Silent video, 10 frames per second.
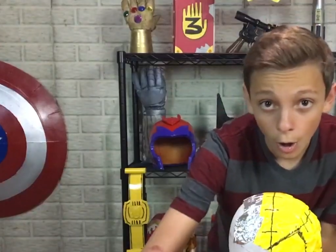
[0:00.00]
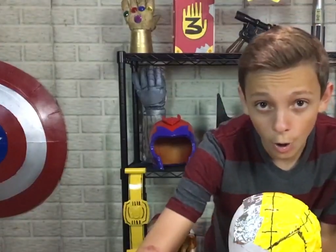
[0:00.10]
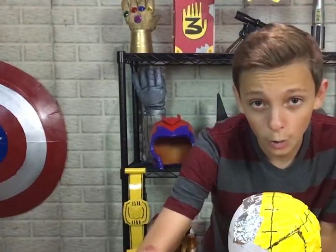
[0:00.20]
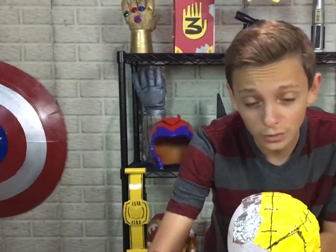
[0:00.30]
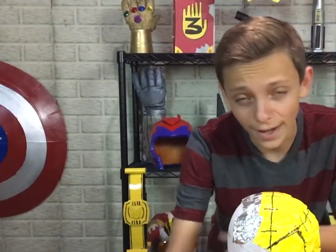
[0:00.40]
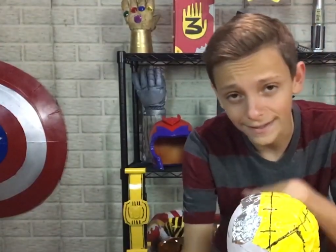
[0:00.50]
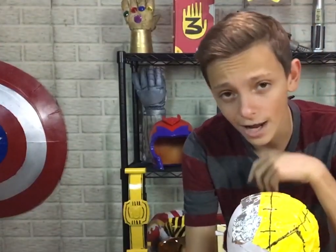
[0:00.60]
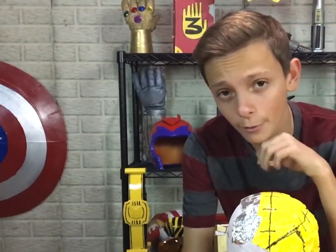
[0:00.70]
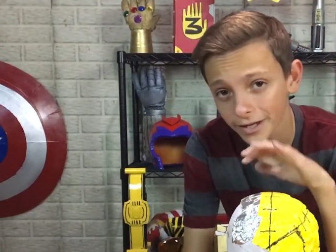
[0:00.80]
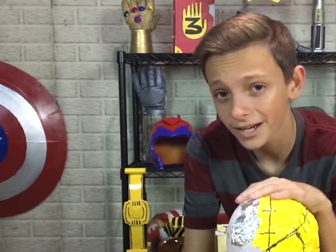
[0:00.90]
All right,
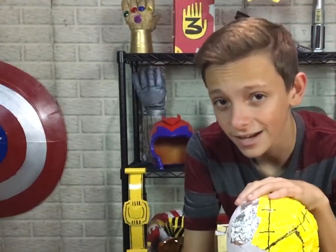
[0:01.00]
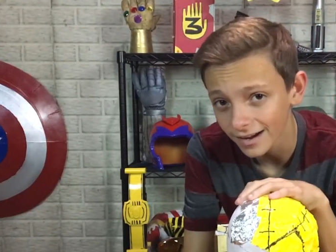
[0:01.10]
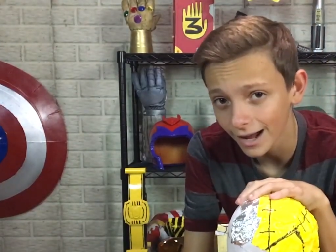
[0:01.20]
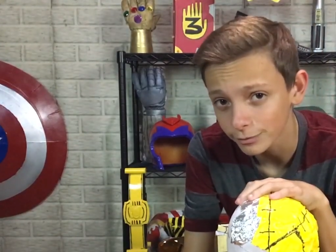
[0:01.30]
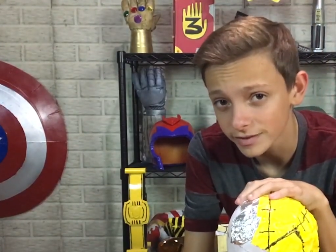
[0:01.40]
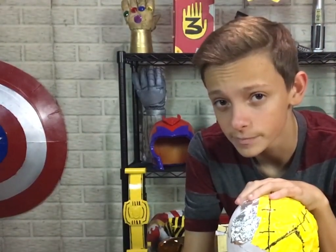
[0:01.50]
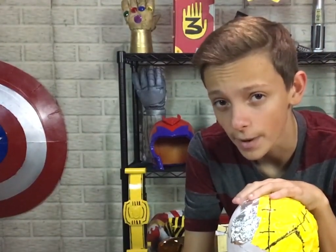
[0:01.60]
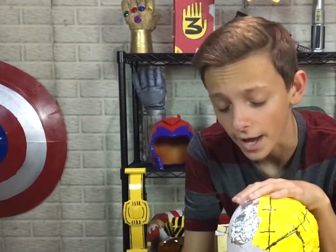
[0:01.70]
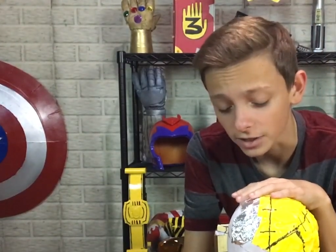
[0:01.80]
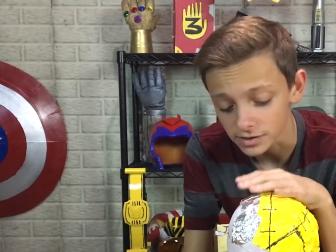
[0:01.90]
now we can cut out these
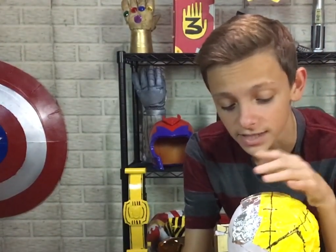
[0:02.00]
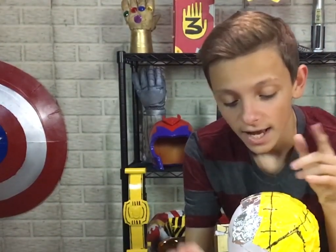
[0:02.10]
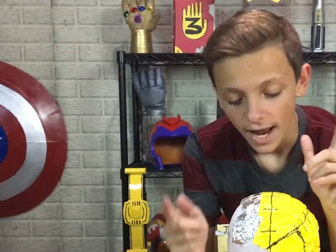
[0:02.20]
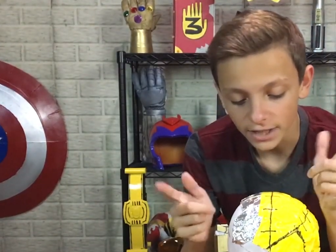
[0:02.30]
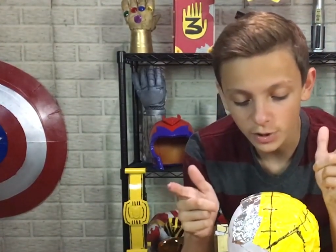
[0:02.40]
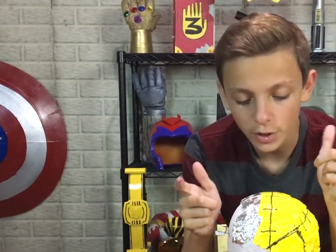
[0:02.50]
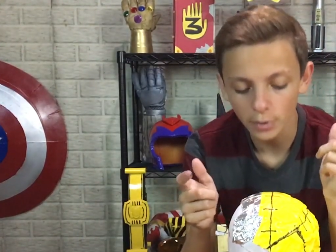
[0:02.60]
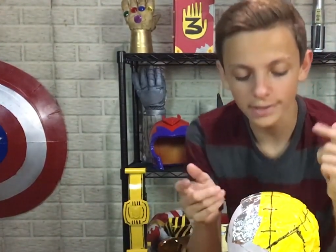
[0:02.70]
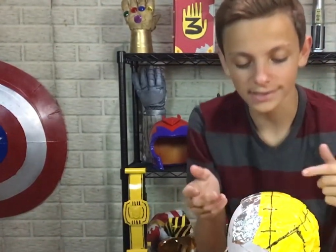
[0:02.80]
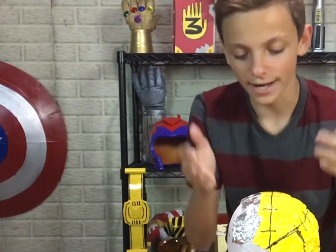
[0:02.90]
patterns and you
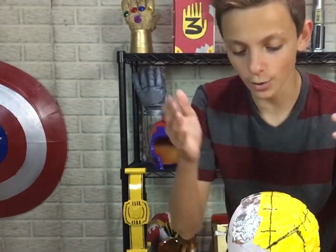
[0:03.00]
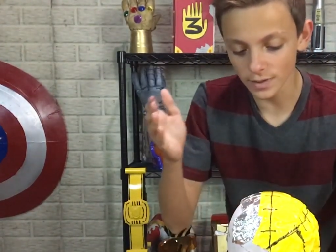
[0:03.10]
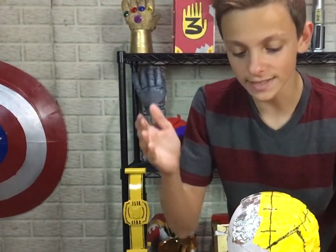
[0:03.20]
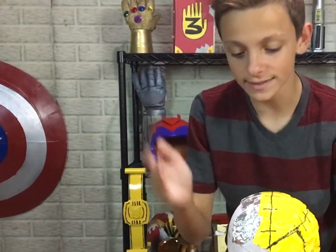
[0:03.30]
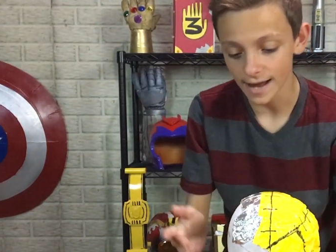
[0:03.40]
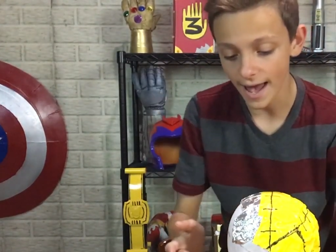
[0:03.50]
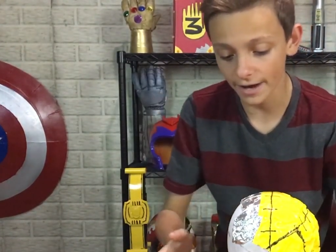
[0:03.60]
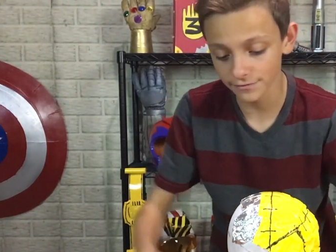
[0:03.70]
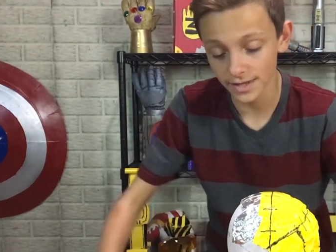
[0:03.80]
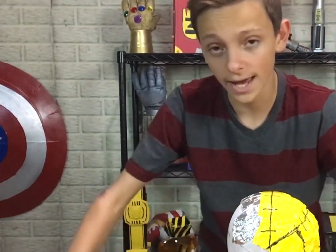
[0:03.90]
notice I only did
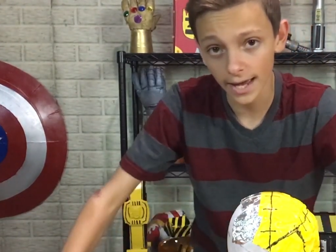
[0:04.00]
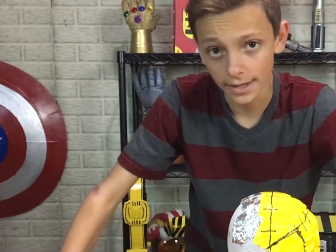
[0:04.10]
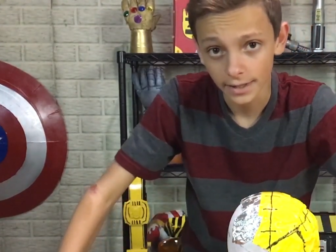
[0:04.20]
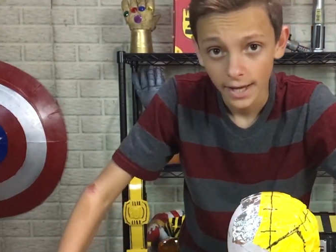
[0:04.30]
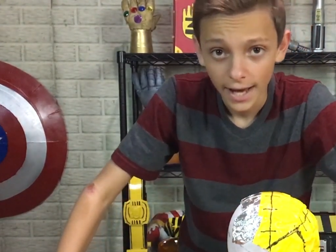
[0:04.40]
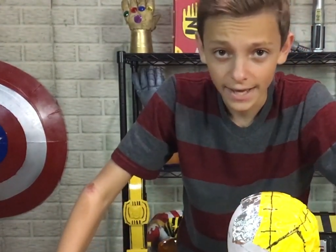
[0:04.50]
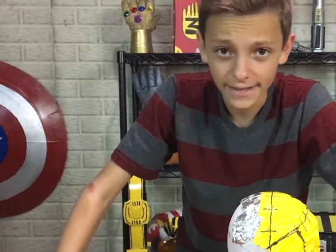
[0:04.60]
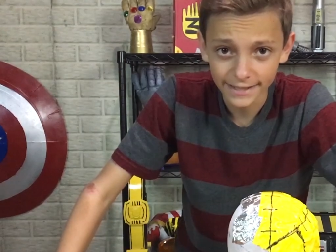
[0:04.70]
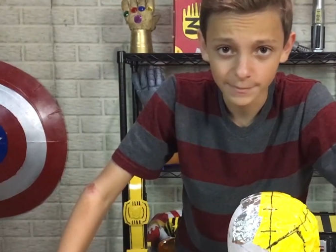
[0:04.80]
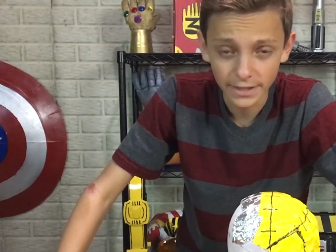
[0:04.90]
half the head and
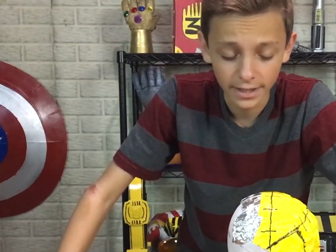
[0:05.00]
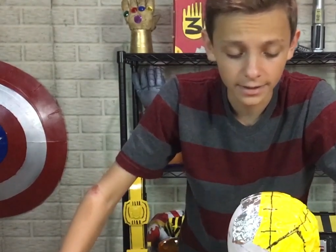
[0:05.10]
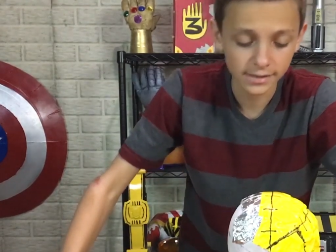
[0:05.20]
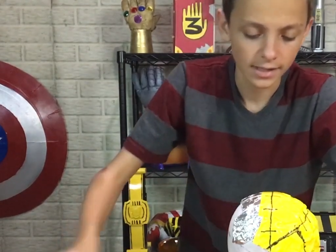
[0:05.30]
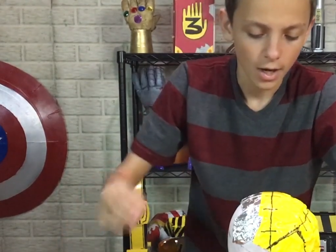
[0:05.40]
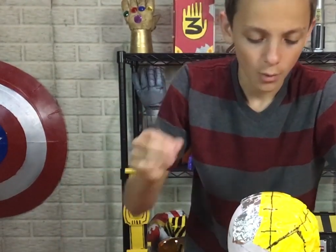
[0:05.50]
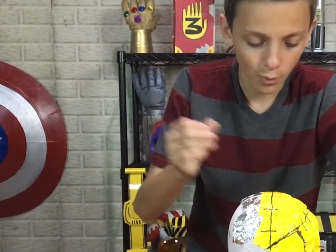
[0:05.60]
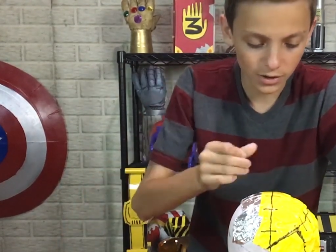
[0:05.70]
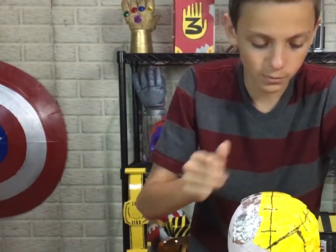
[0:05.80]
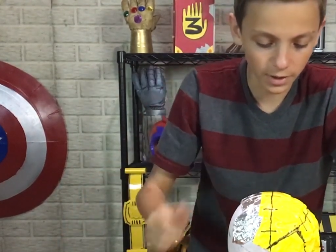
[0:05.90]
that's because
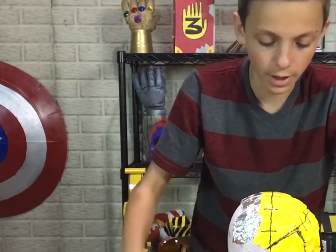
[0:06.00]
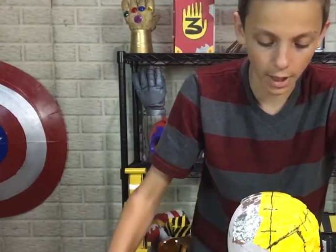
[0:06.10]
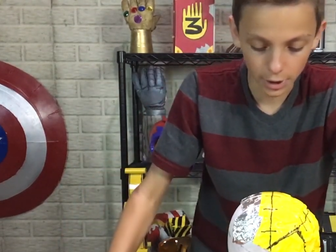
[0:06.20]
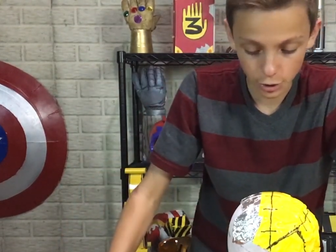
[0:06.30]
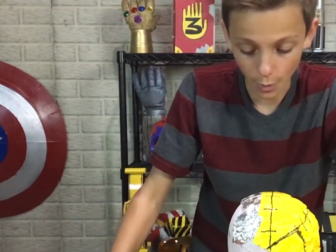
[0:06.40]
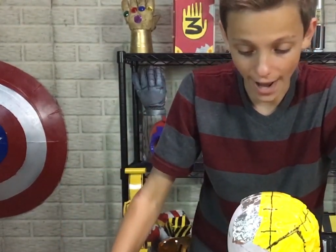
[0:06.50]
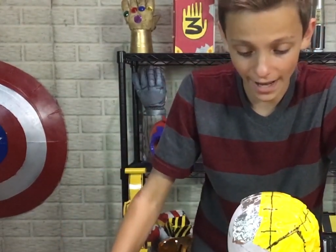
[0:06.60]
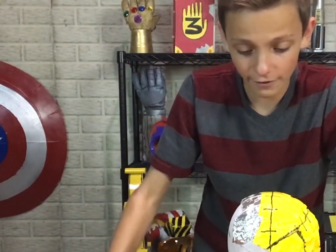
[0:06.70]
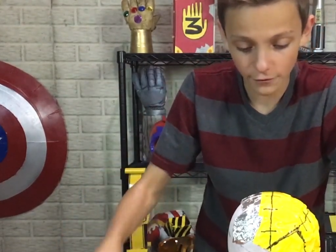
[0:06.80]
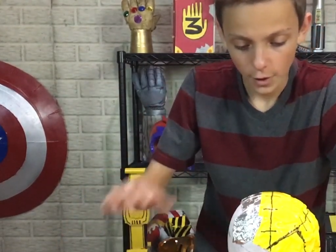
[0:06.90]
once we uh, do
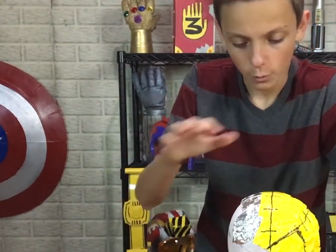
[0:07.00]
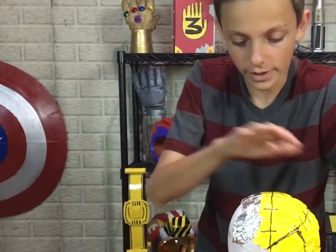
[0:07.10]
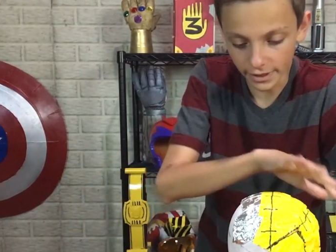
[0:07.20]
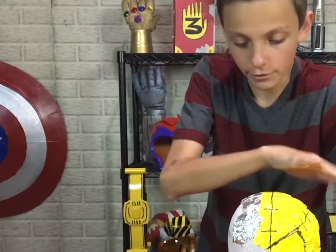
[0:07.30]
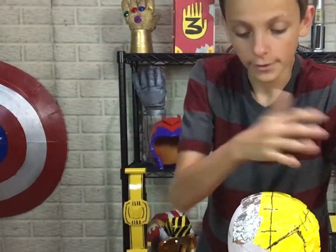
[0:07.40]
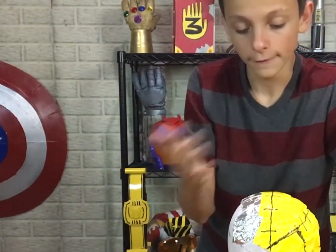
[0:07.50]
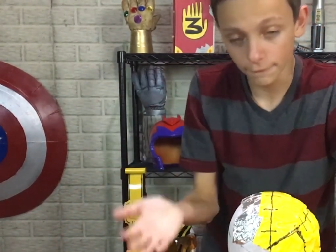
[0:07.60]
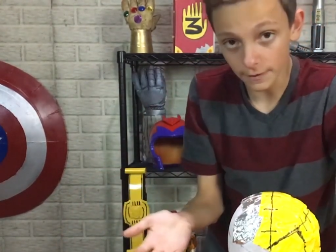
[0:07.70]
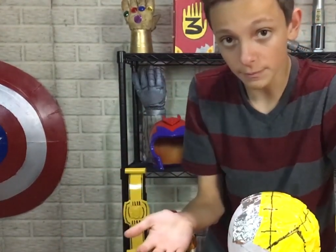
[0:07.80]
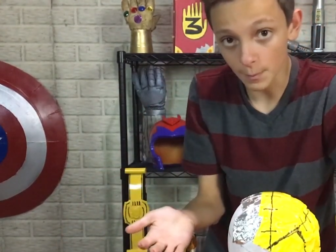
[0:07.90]
half, we can
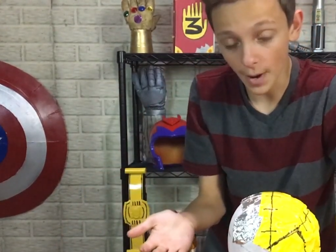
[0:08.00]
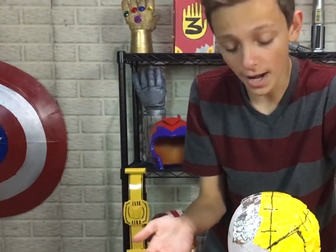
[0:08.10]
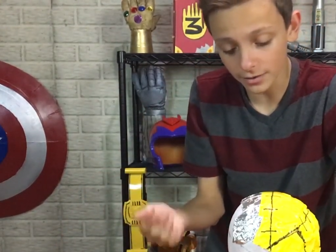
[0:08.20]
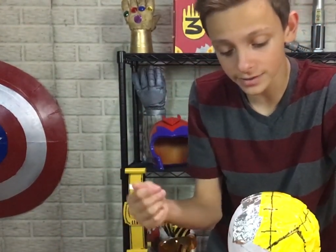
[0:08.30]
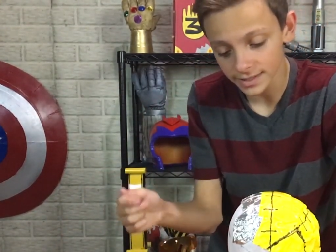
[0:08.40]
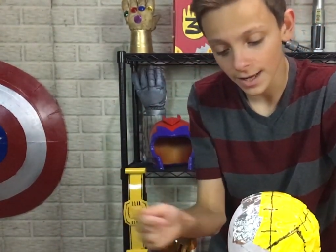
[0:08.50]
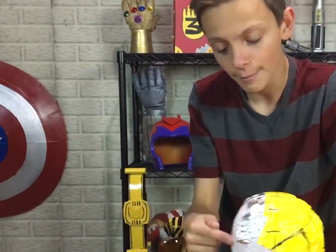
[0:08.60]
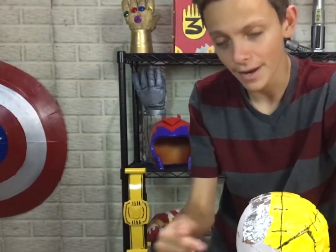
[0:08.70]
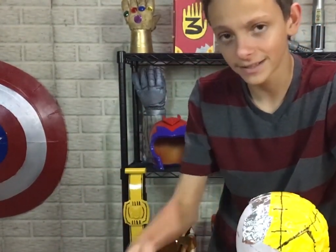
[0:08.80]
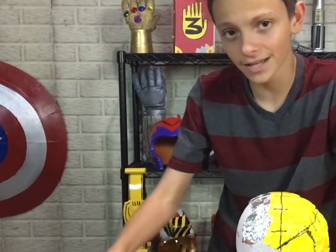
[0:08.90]
Flip the patterns
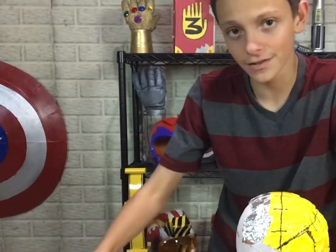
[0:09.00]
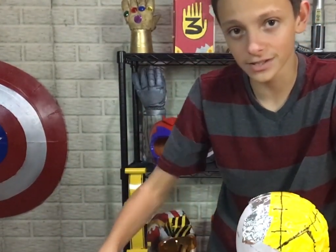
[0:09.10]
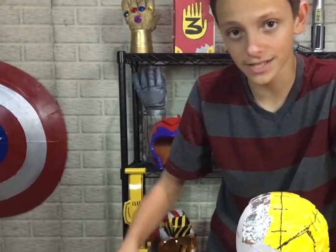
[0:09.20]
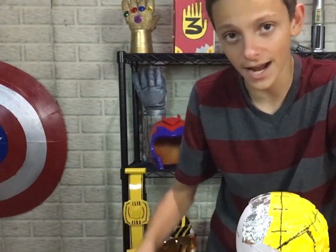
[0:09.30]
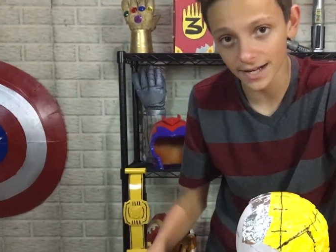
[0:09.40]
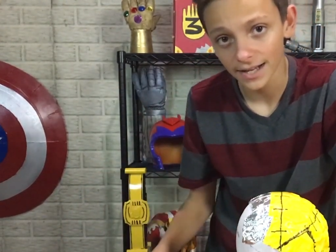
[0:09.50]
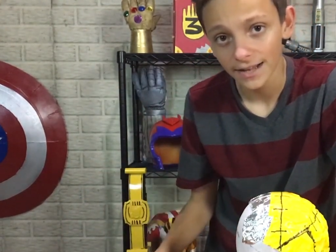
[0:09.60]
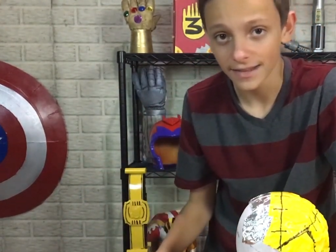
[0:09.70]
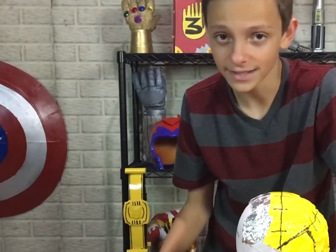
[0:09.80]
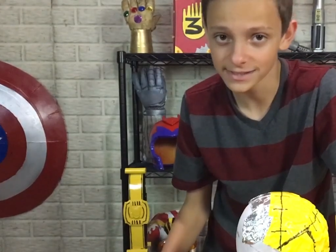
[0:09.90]
and make the other side,
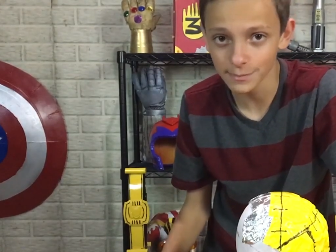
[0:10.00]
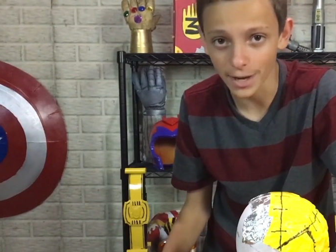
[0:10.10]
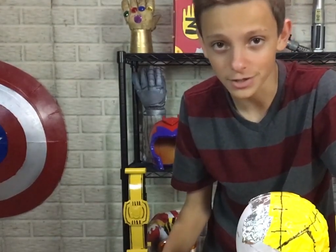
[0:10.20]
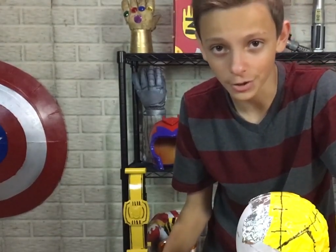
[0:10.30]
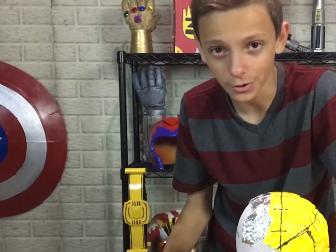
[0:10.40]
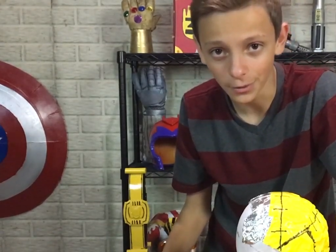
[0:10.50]
then it's symmetrical.